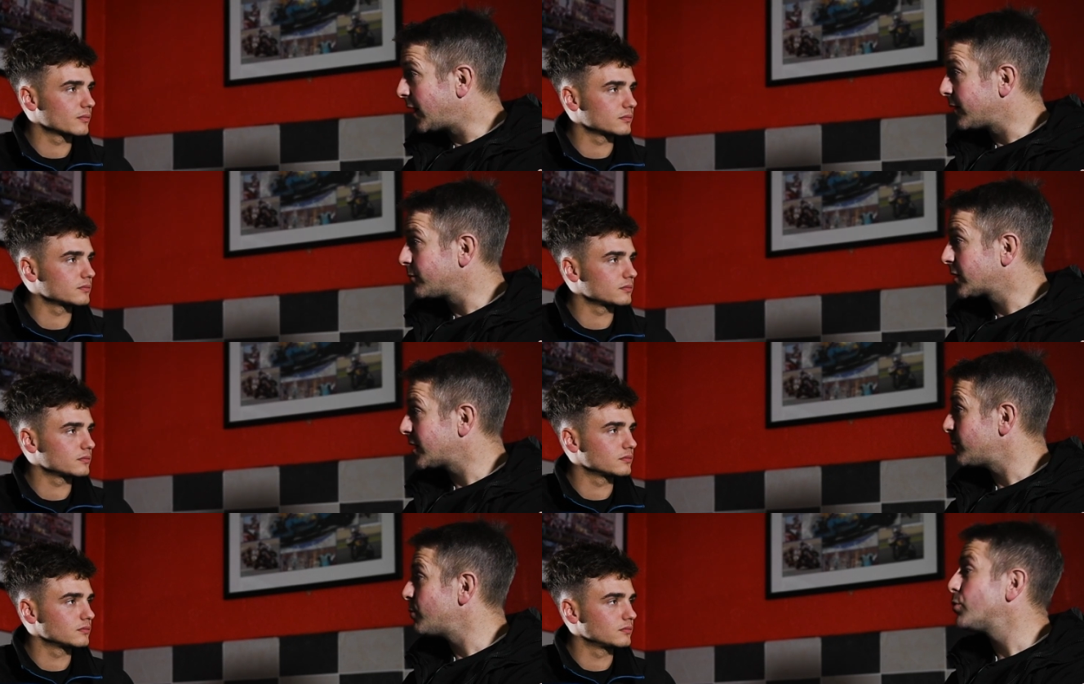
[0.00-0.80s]
Speaker 1: and
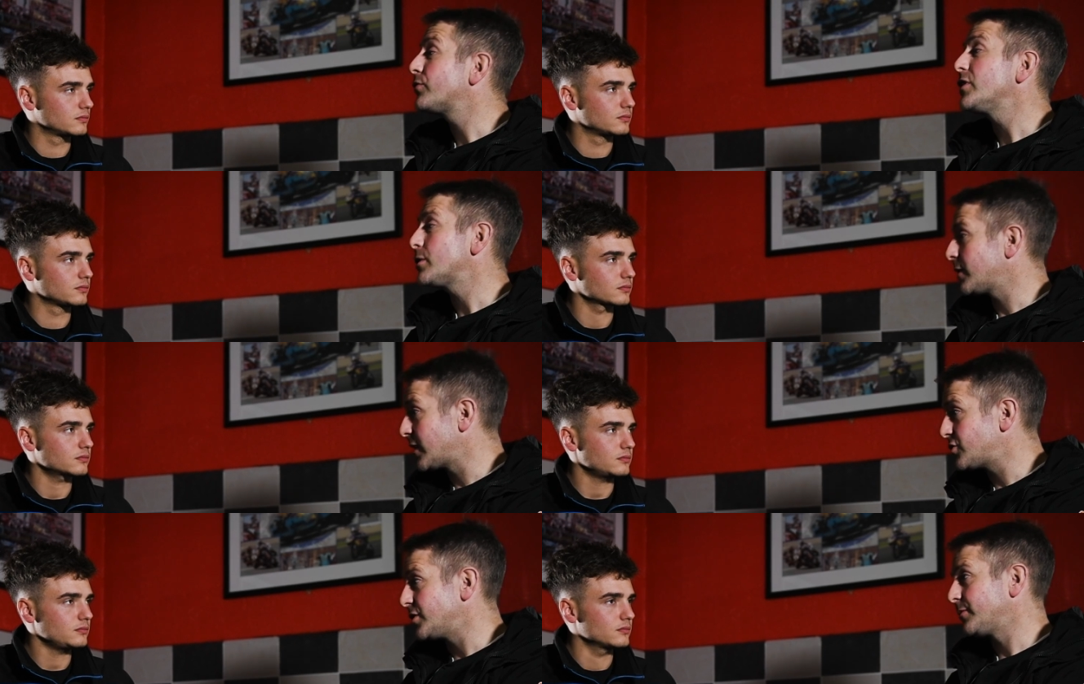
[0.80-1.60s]
can it be more frequent
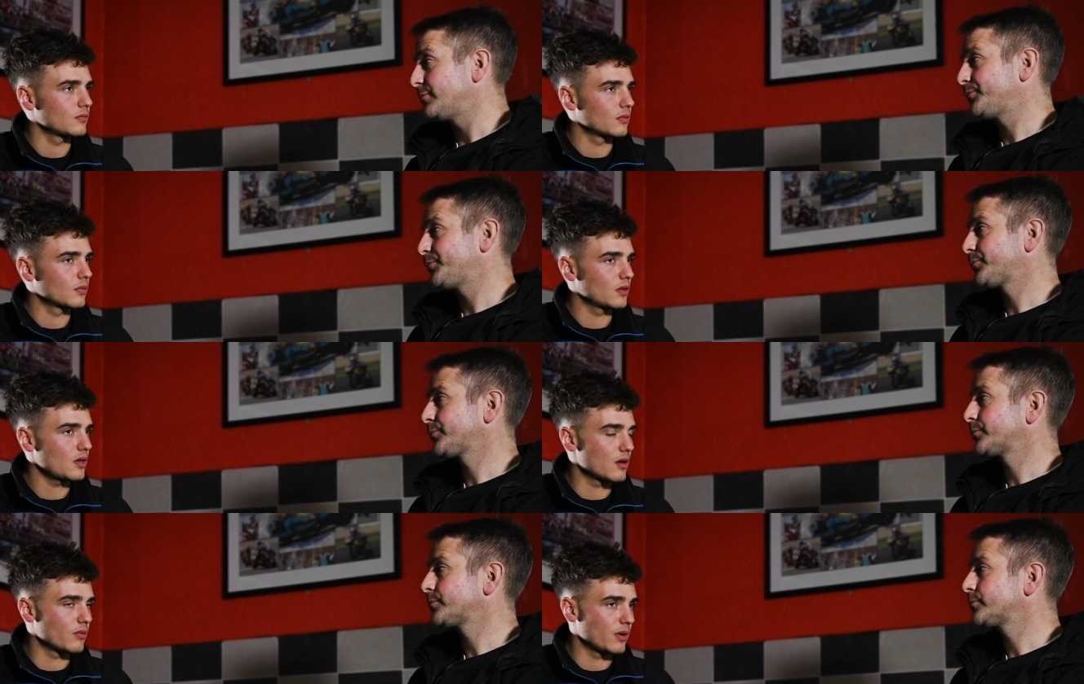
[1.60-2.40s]
this year?
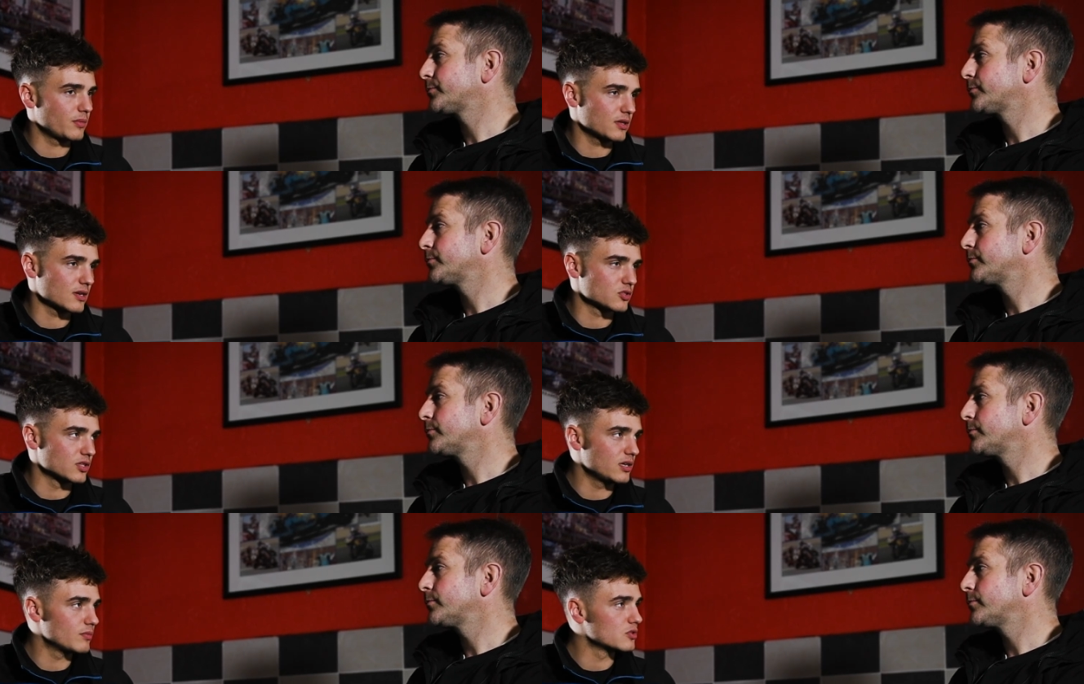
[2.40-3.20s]
Speaker 2: Yeah, well, I mean, that's
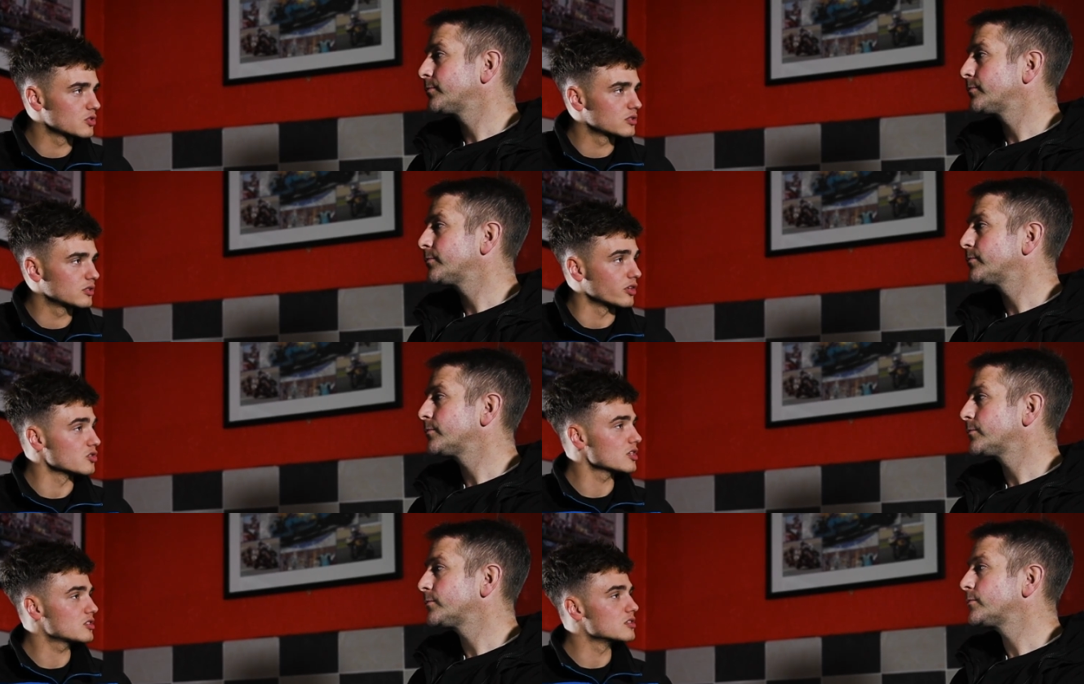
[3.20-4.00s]
the aim is
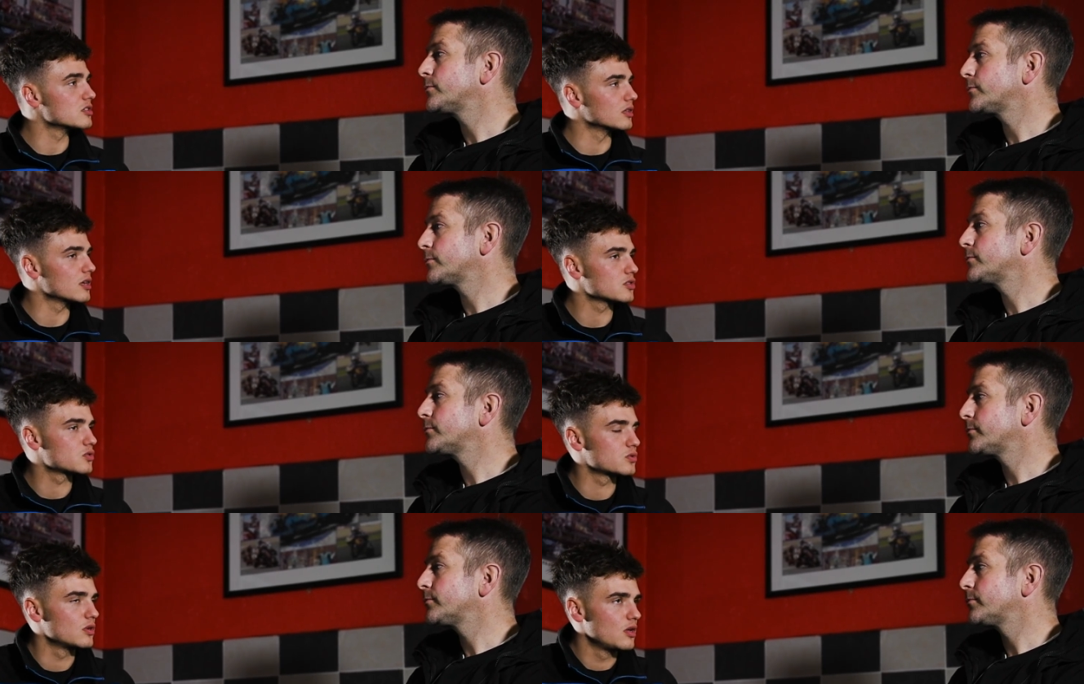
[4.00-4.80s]
consistency.
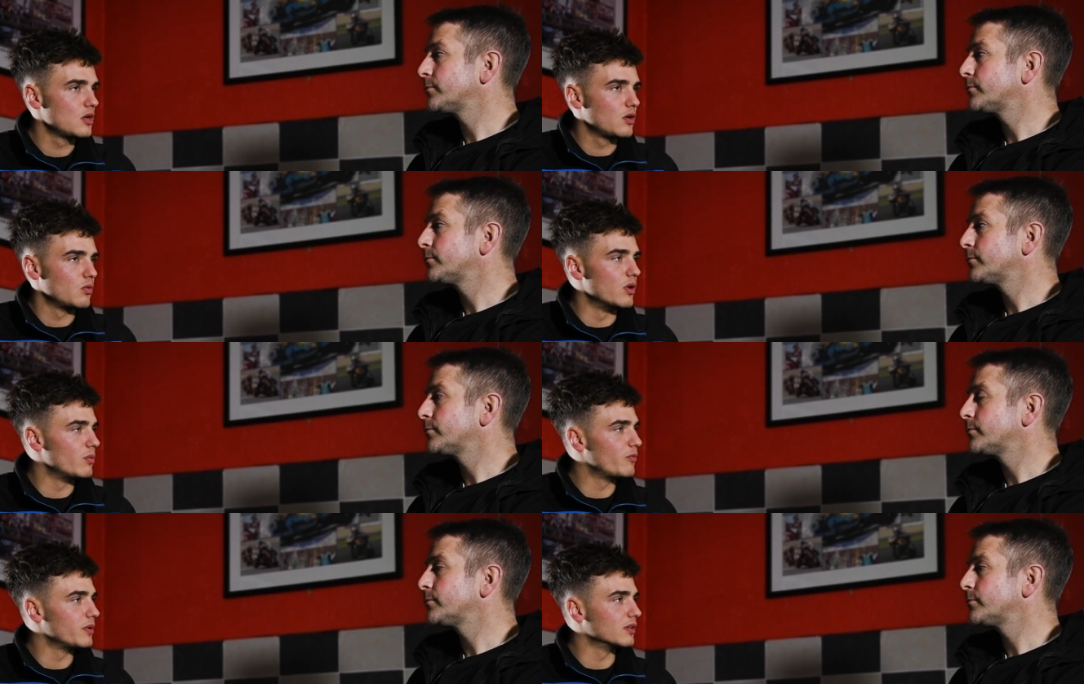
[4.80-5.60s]
That's where
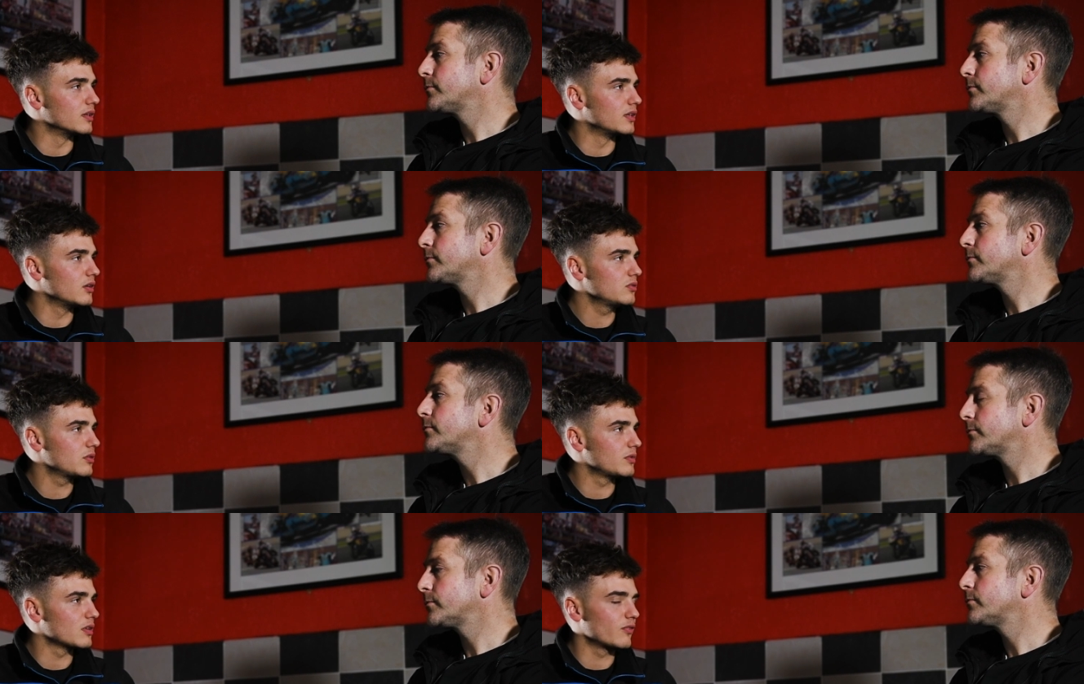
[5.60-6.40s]
we've been let down.
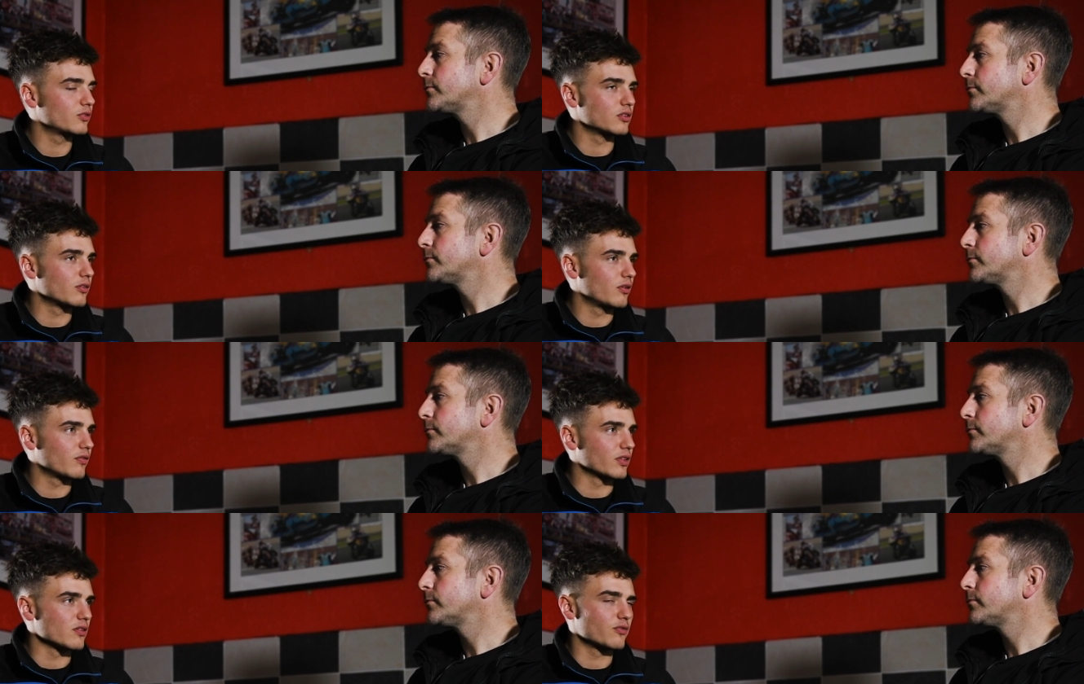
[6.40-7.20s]
I mean, after,
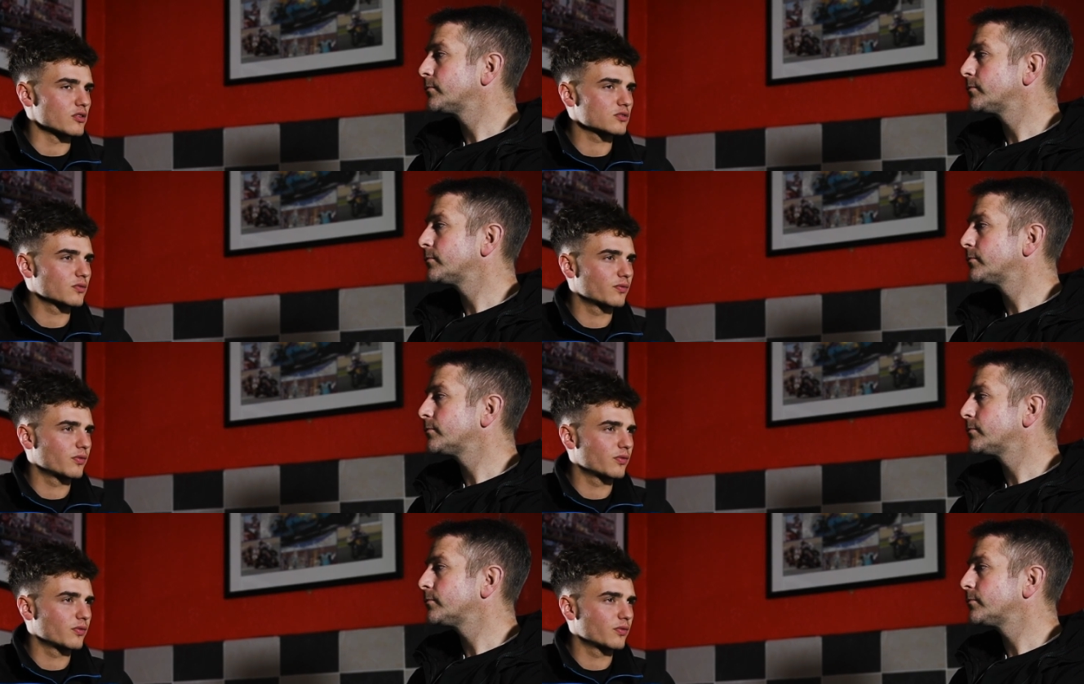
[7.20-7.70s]
I think, the first